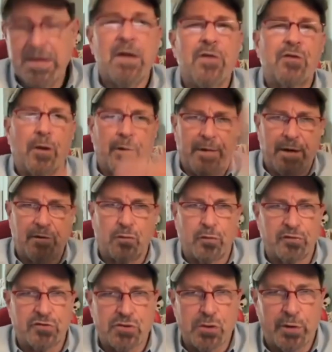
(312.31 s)
So, and then of
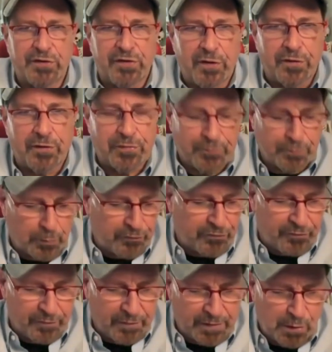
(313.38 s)
course, Joey T throws the
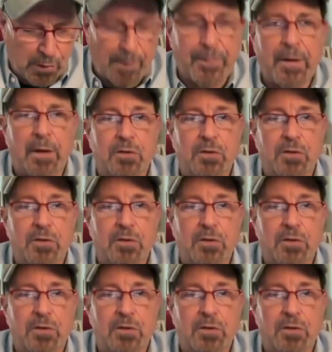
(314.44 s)
video up there.